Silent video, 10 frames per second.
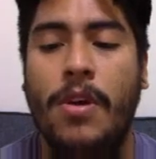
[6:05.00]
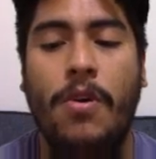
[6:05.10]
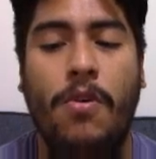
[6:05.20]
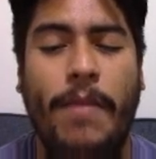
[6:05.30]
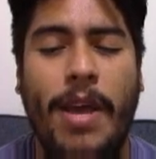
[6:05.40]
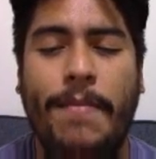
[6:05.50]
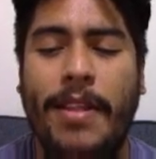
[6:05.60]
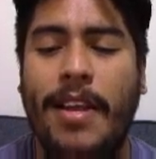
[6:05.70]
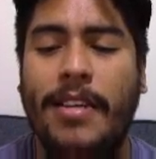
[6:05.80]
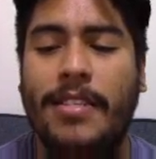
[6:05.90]
who might be
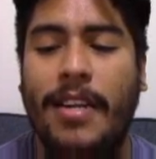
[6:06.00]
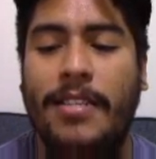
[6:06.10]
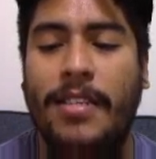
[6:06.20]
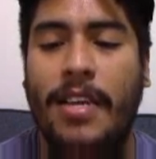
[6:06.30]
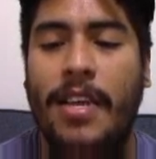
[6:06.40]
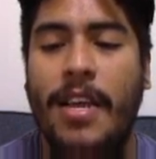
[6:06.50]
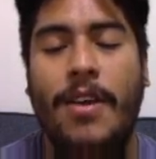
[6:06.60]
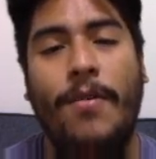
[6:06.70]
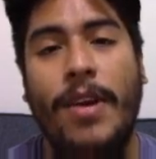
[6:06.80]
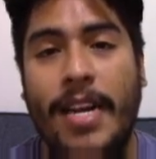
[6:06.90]
next. Let's see.
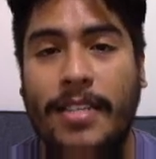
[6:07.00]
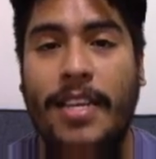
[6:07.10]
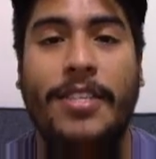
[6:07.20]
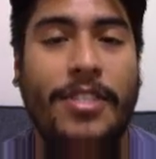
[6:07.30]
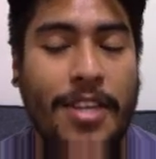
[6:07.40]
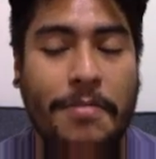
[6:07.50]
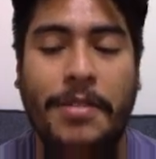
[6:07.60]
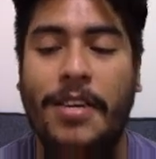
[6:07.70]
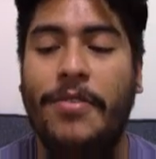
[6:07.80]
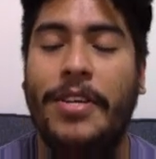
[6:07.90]
What I say?
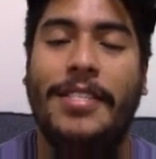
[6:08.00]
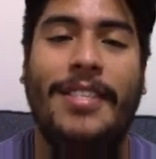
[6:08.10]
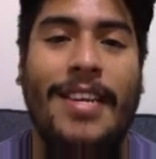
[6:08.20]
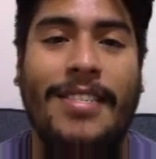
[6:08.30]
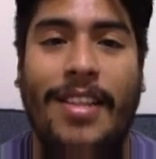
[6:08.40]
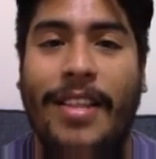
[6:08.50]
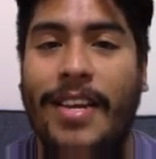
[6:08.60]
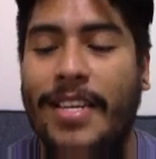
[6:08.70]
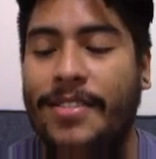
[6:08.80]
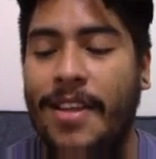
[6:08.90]
Sub-Zero is next on the
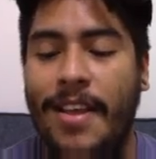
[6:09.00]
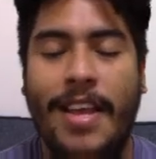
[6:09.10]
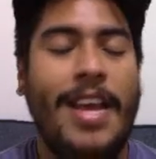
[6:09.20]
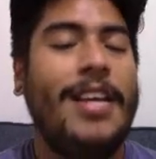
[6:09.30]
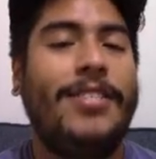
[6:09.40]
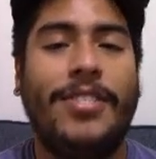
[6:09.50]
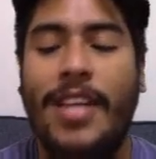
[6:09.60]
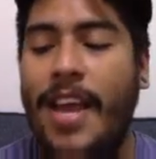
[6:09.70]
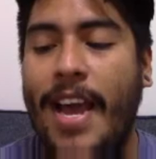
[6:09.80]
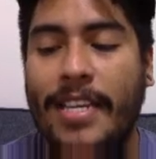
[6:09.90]
list. It
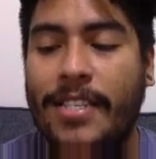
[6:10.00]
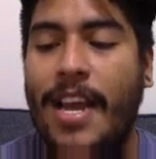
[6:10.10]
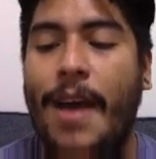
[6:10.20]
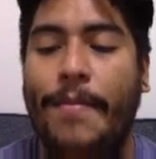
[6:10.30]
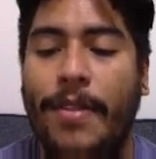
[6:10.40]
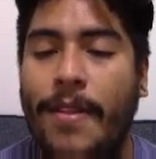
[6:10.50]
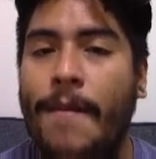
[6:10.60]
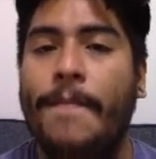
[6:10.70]
has to happen.